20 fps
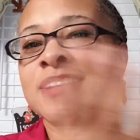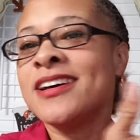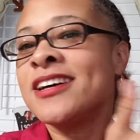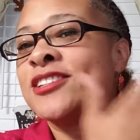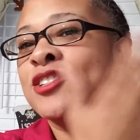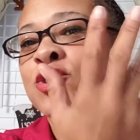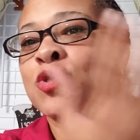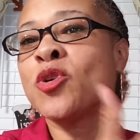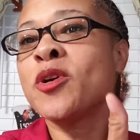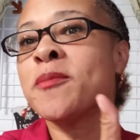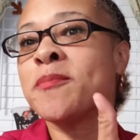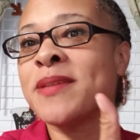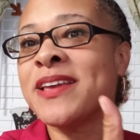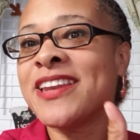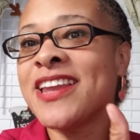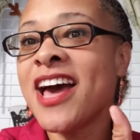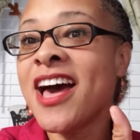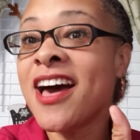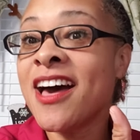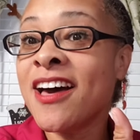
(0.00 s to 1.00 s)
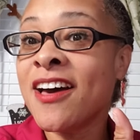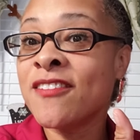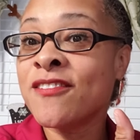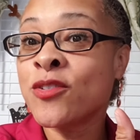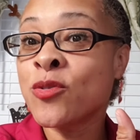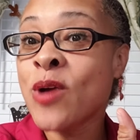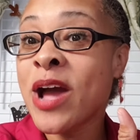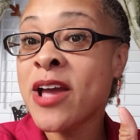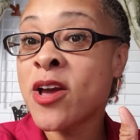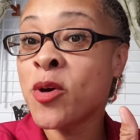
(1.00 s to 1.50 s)
assortment of
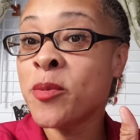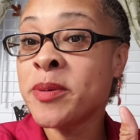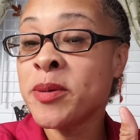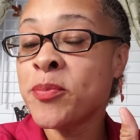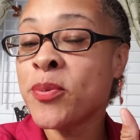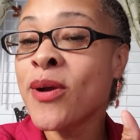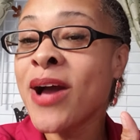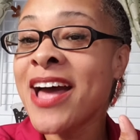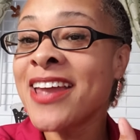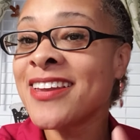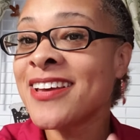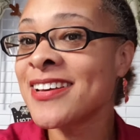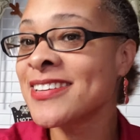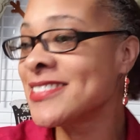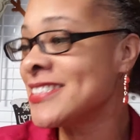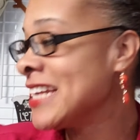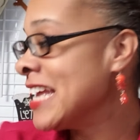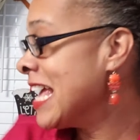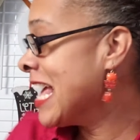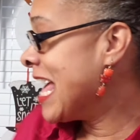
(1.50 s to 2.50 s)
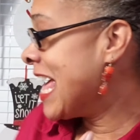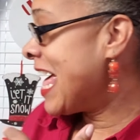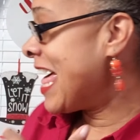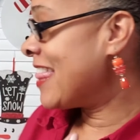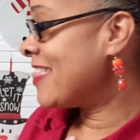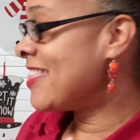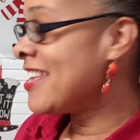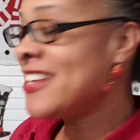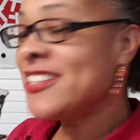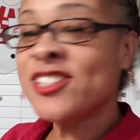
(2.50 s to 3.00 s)
Ryobi products,
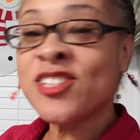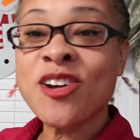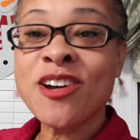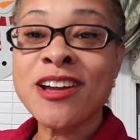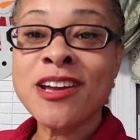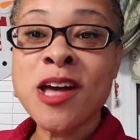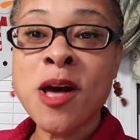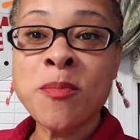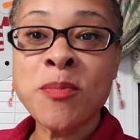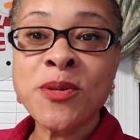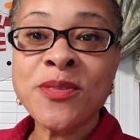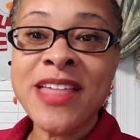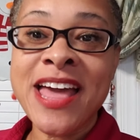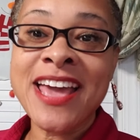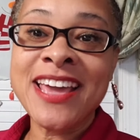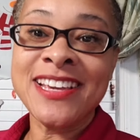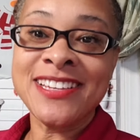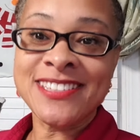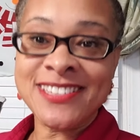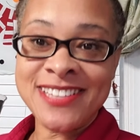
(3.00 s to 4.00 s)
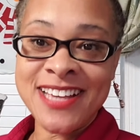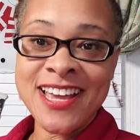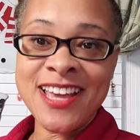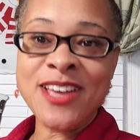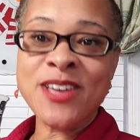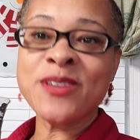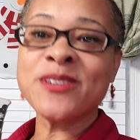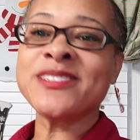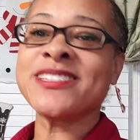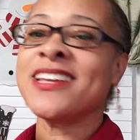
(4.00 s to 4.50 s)
and these are a couple that he
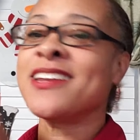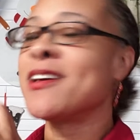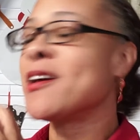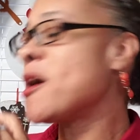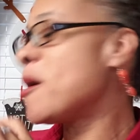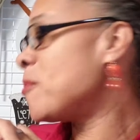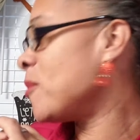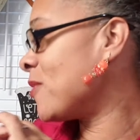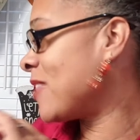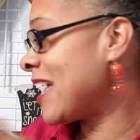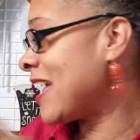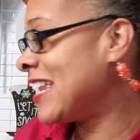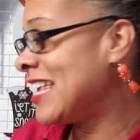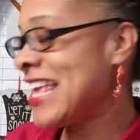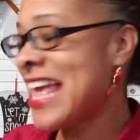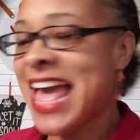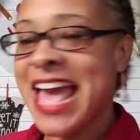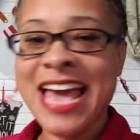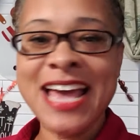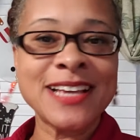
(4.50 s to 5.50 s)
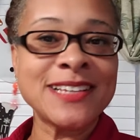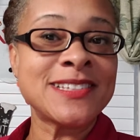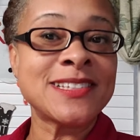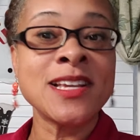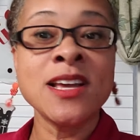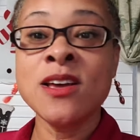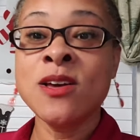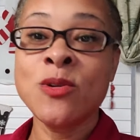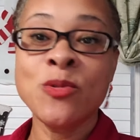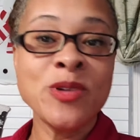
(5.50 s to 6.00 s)
sells and a couple that he has.
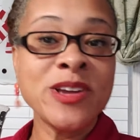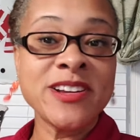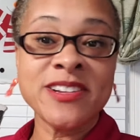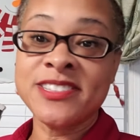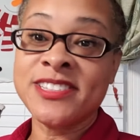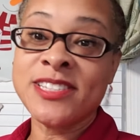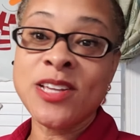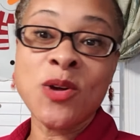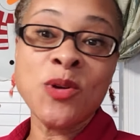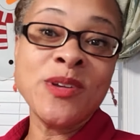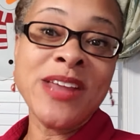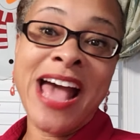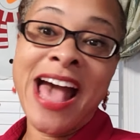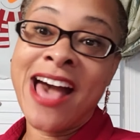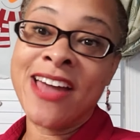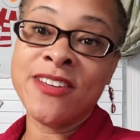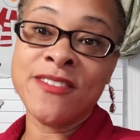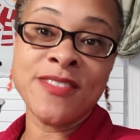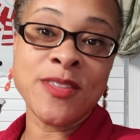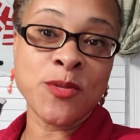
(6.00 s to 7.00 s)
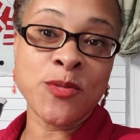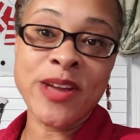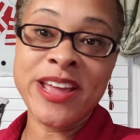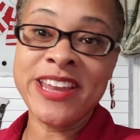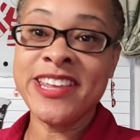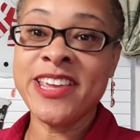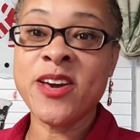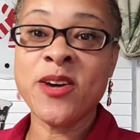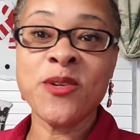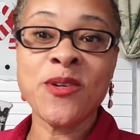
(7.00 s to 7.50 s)
We are sold out of the
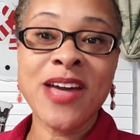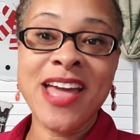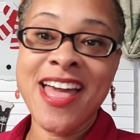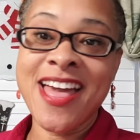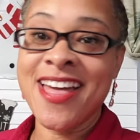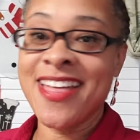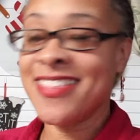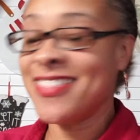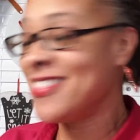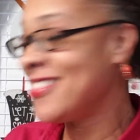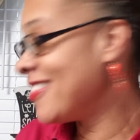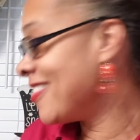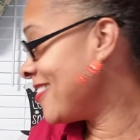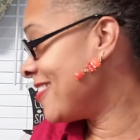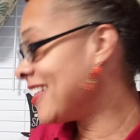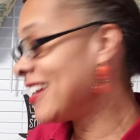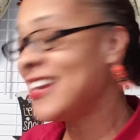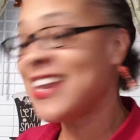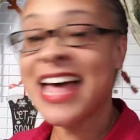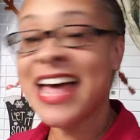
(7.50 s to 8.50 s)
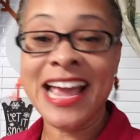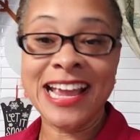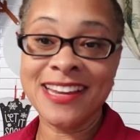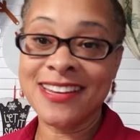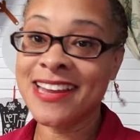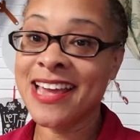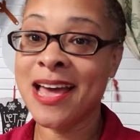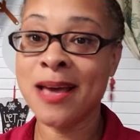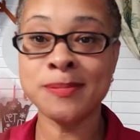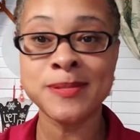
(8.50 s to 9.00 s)
radio and the
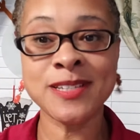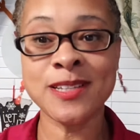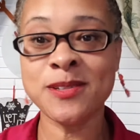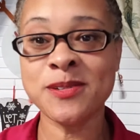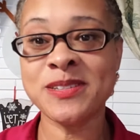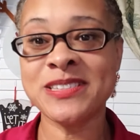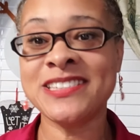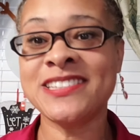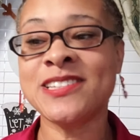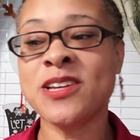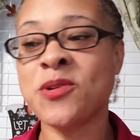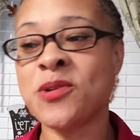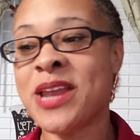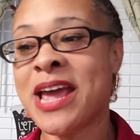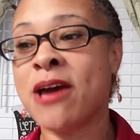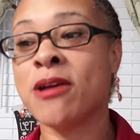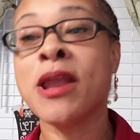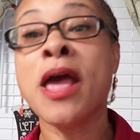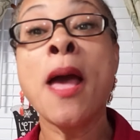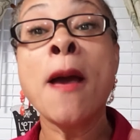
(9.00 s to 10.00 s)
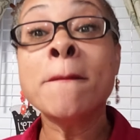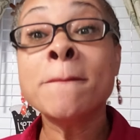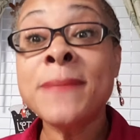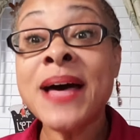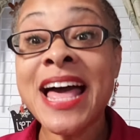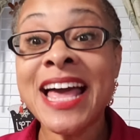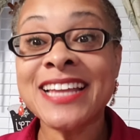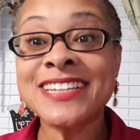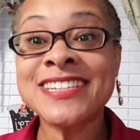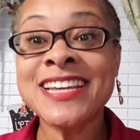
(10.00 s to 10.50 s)
light, absolutely sold out.
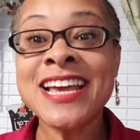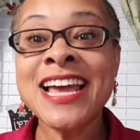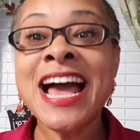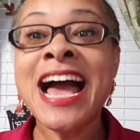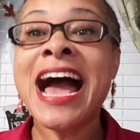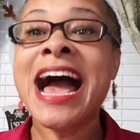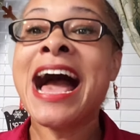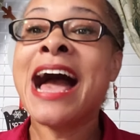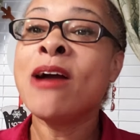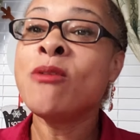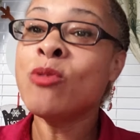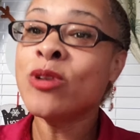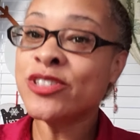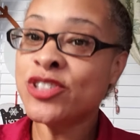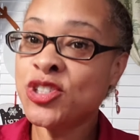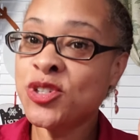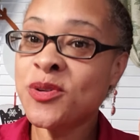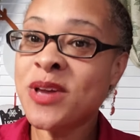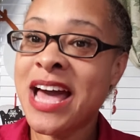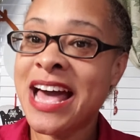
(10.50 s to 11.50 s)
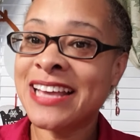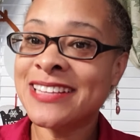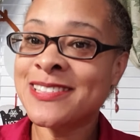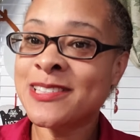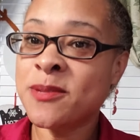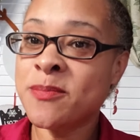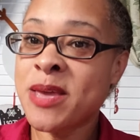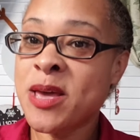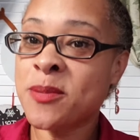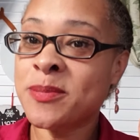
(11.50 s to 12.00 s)
But I want you guys
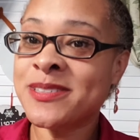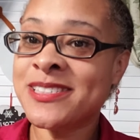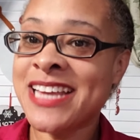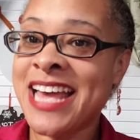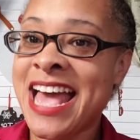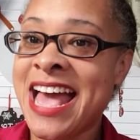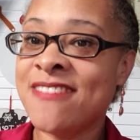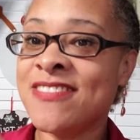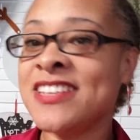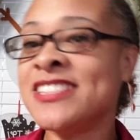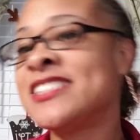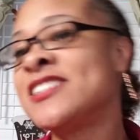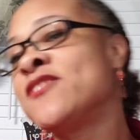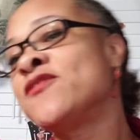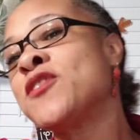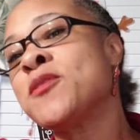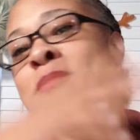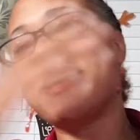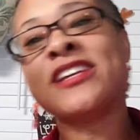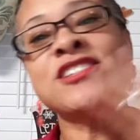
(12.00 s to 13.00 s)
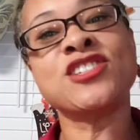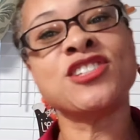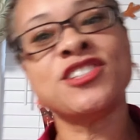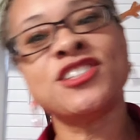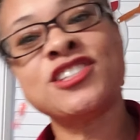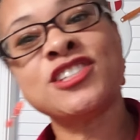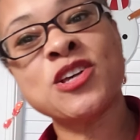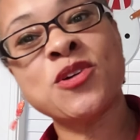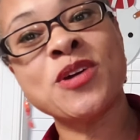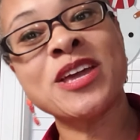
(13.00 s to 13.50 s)
to be able to have this information,
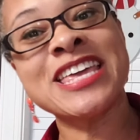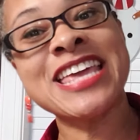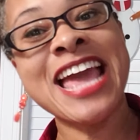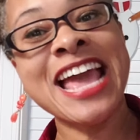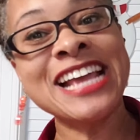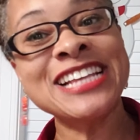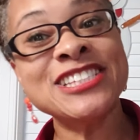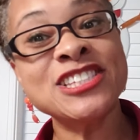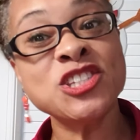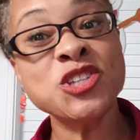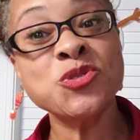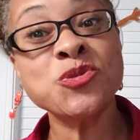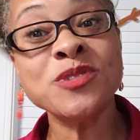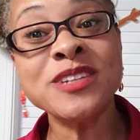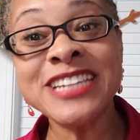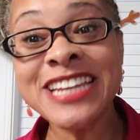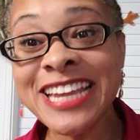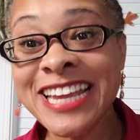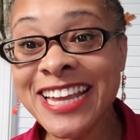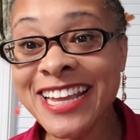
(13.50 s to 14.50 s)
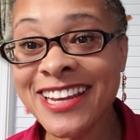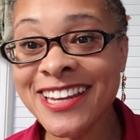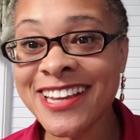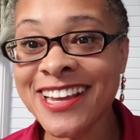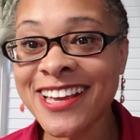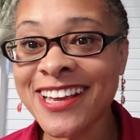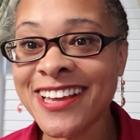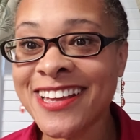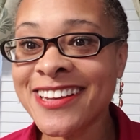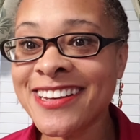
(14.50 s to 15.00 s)
so in case you need
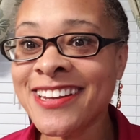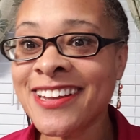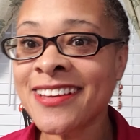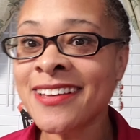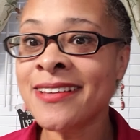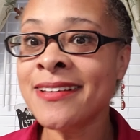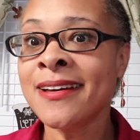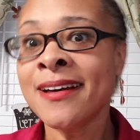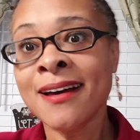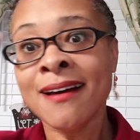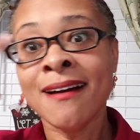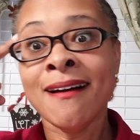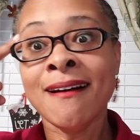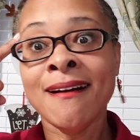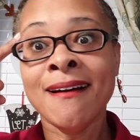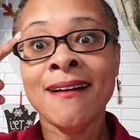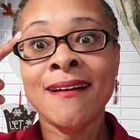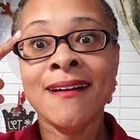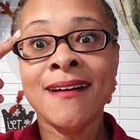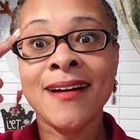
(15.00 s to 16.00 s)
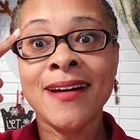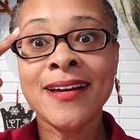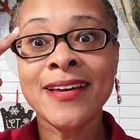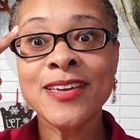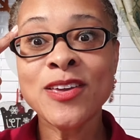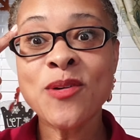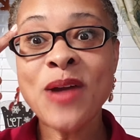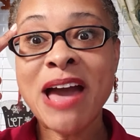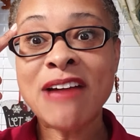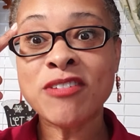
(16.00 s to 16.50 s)
it,
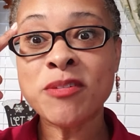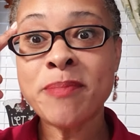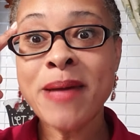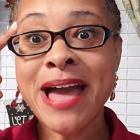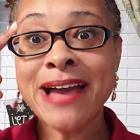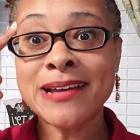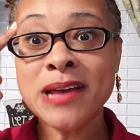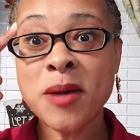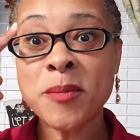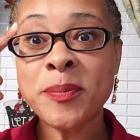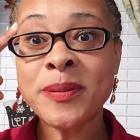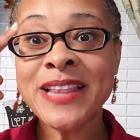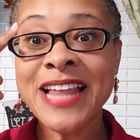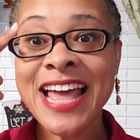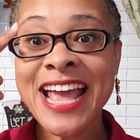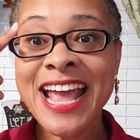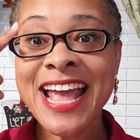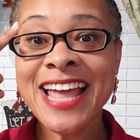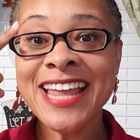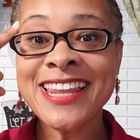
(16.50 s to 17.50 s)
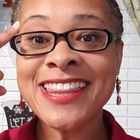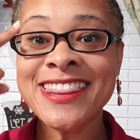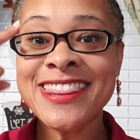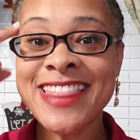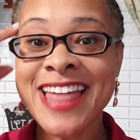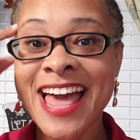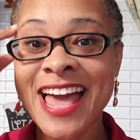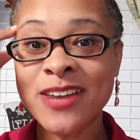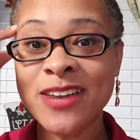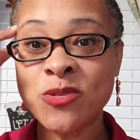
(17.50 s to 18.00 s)
you have a backup plan
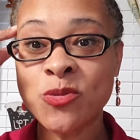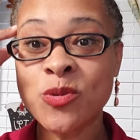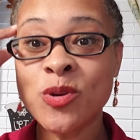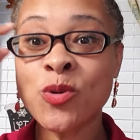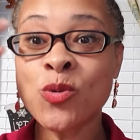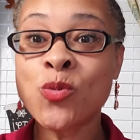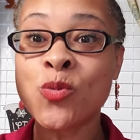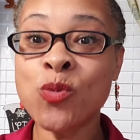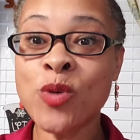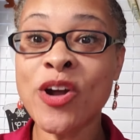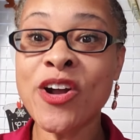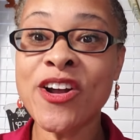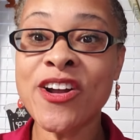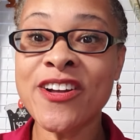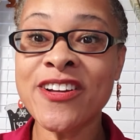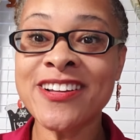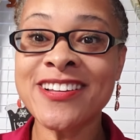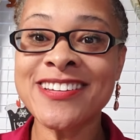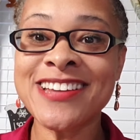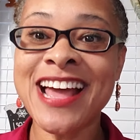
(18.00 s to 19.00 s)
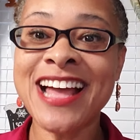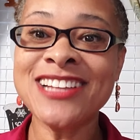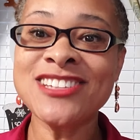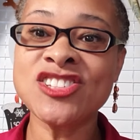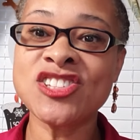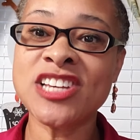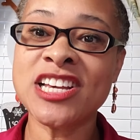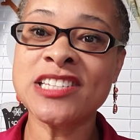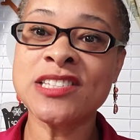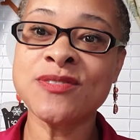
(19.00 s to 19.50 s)
that will work not
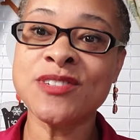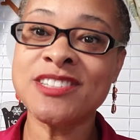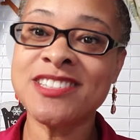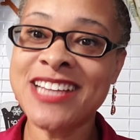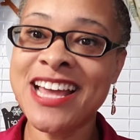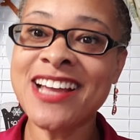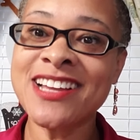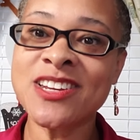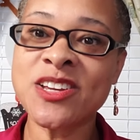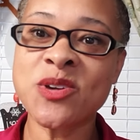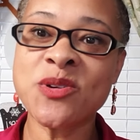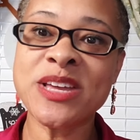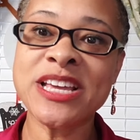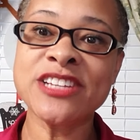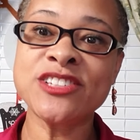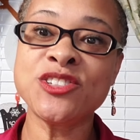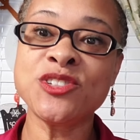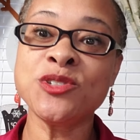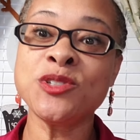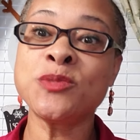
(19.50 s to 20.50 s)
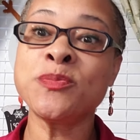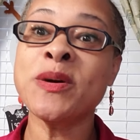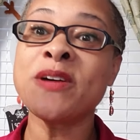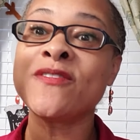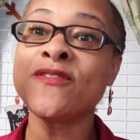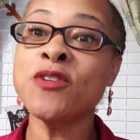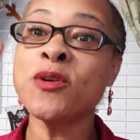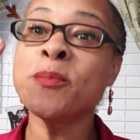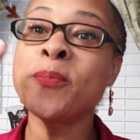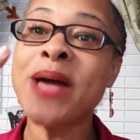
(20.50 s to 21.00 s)
just for technical issues,
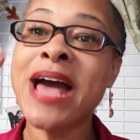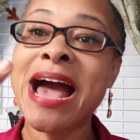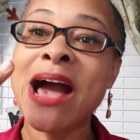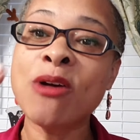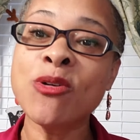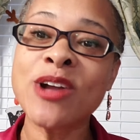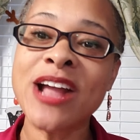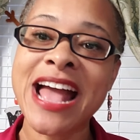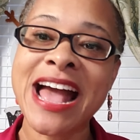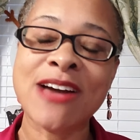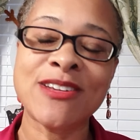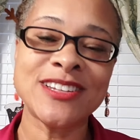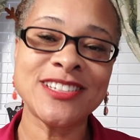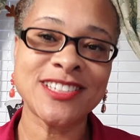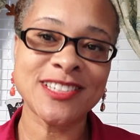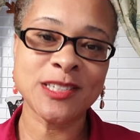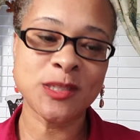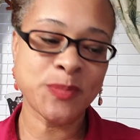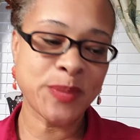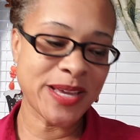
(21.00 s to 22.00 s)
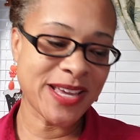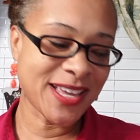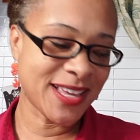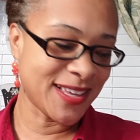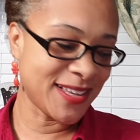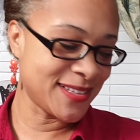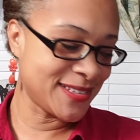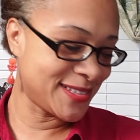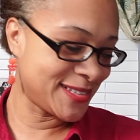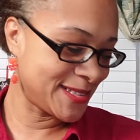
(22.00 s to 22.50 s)
but for power outages,
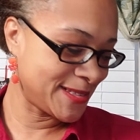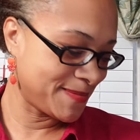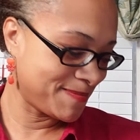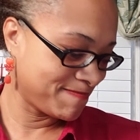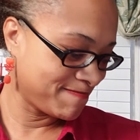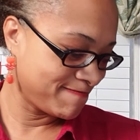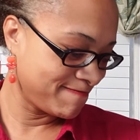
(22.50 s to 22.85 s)
because